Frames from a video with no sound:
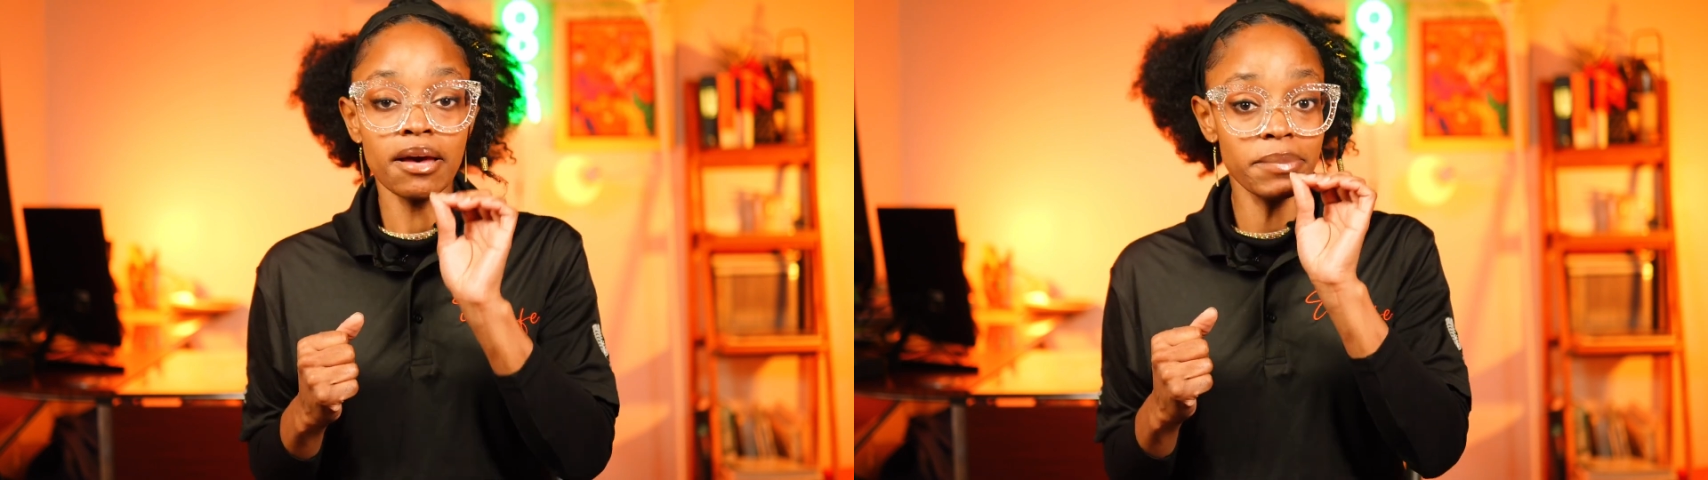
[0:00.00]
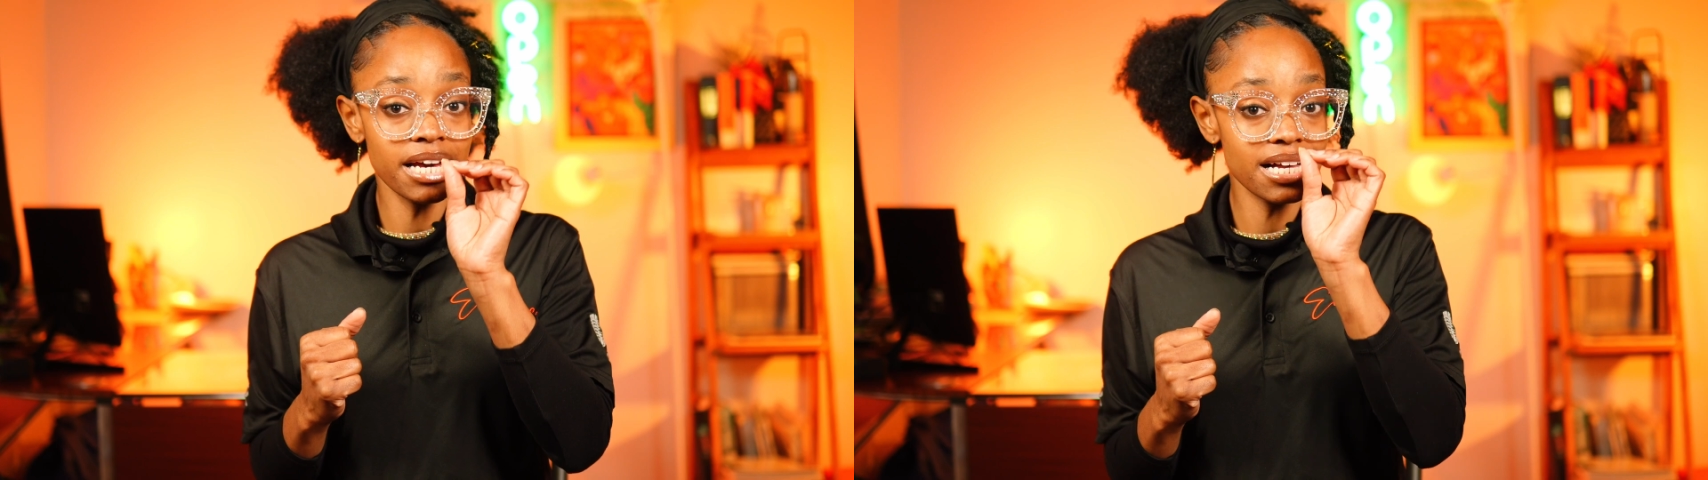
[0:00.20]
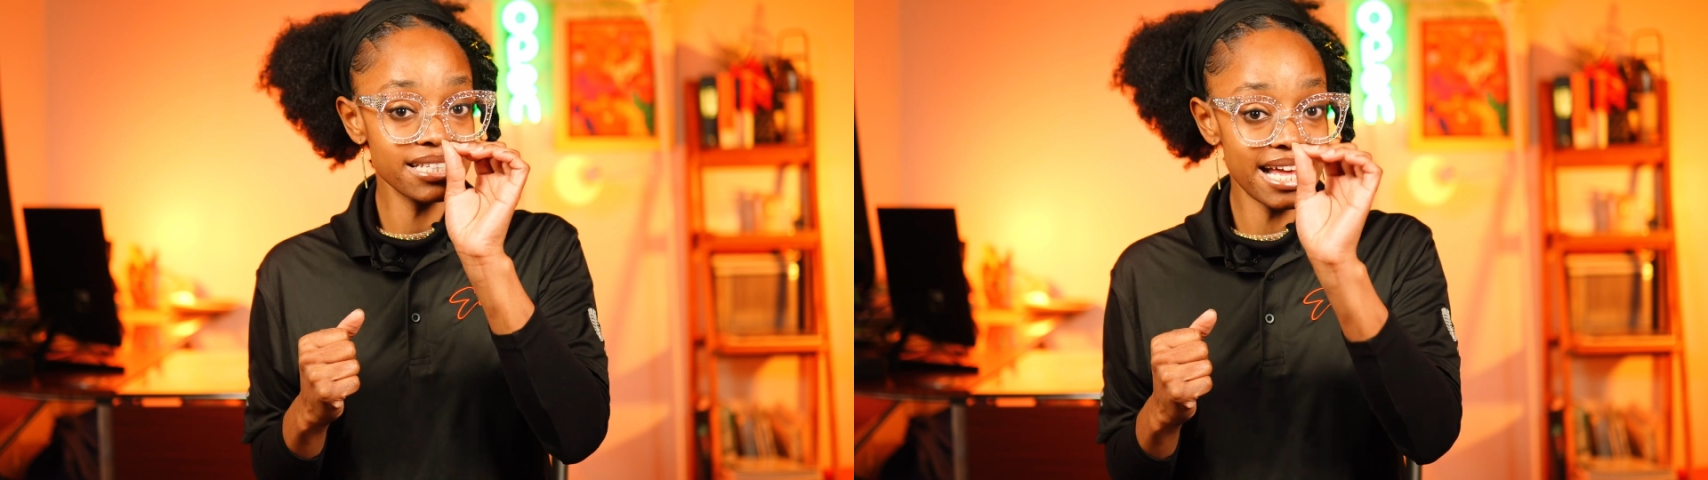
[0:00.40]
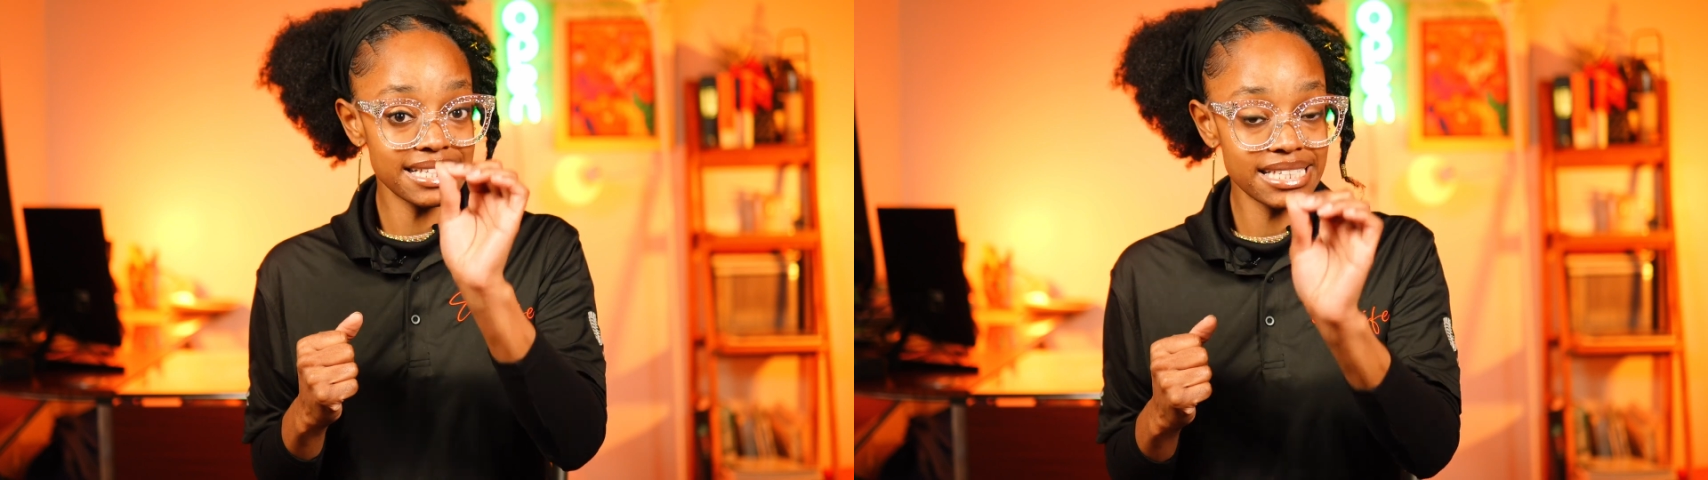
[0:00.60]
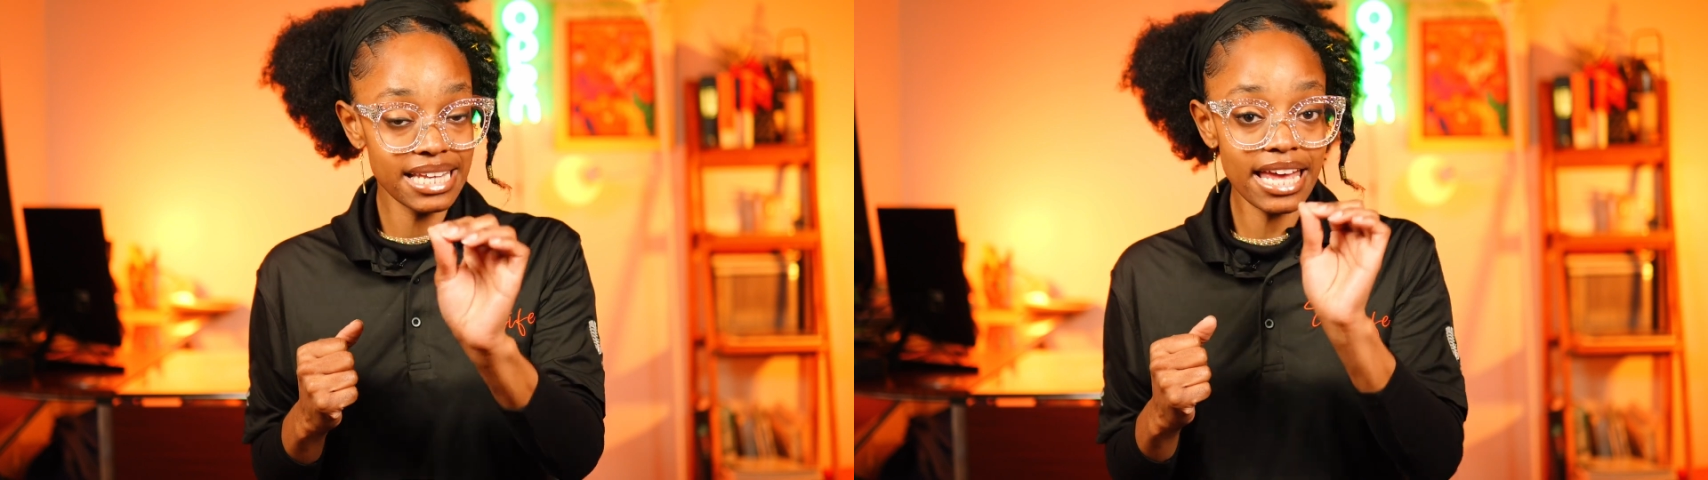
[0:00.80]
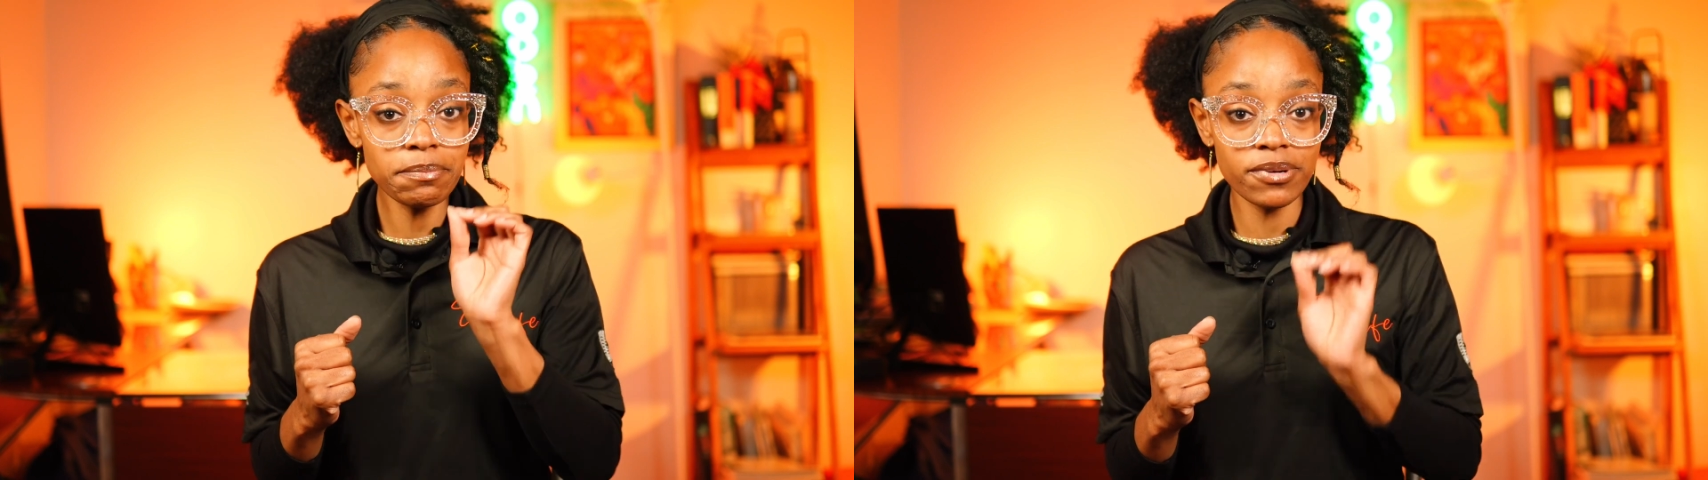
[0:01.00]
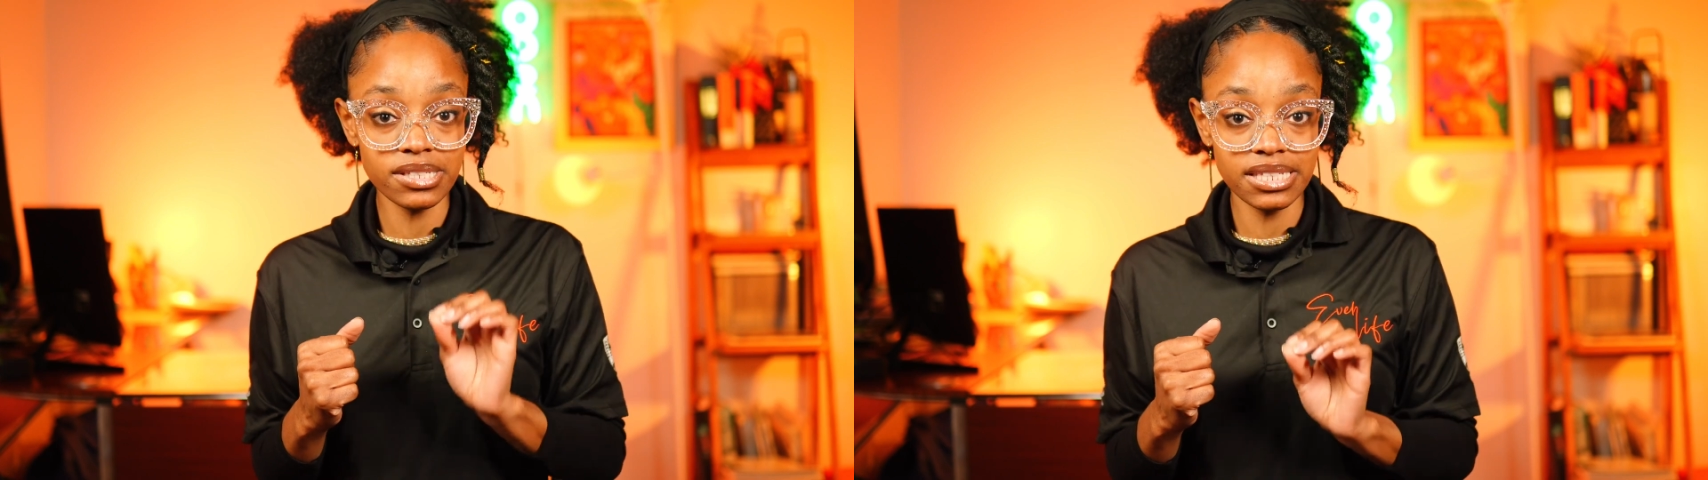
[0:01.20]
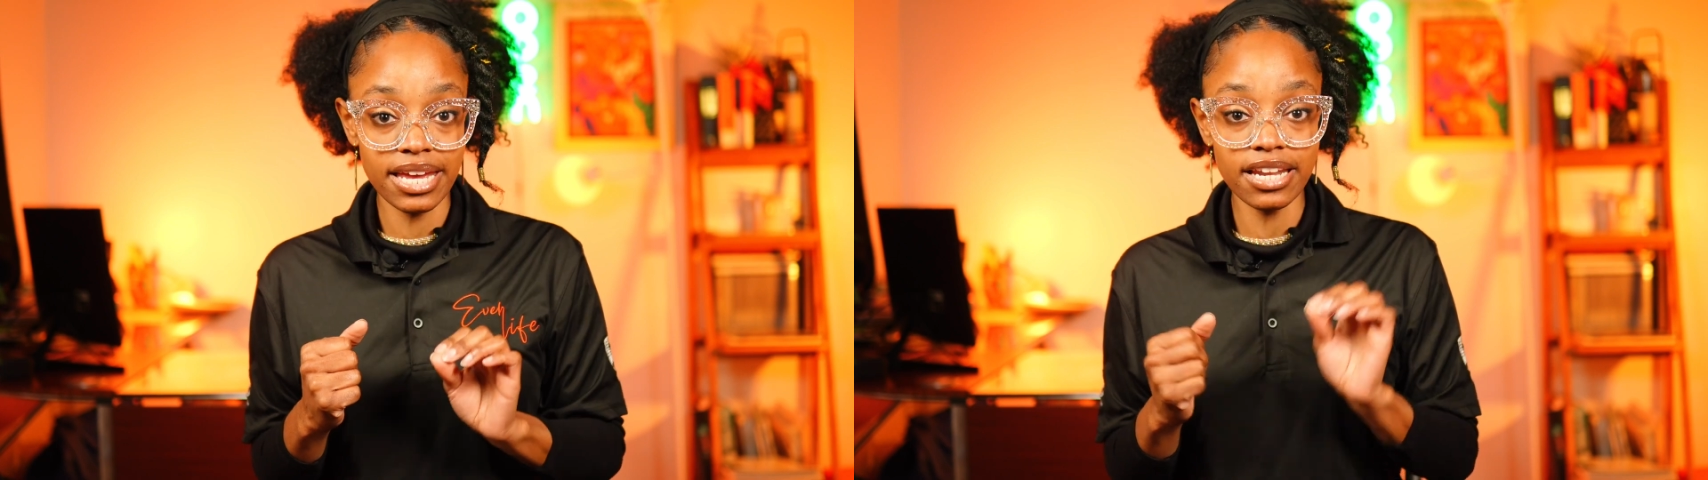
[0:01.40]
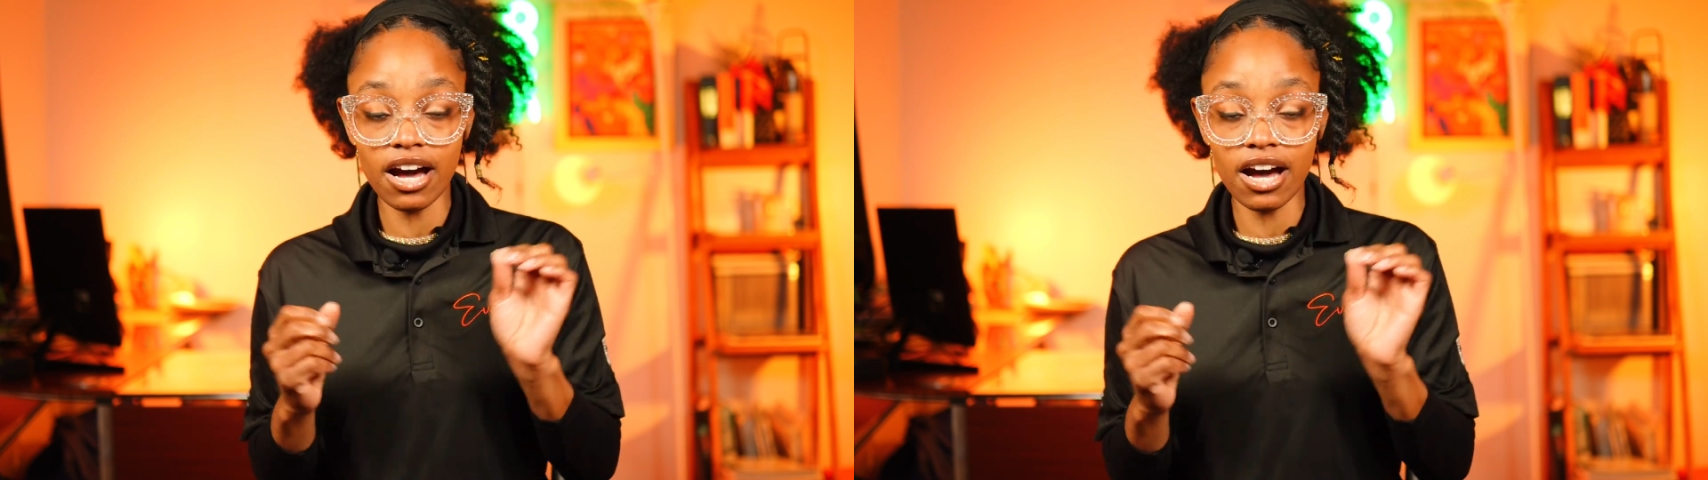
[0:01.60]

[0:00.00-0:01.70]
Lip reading: because that's 10%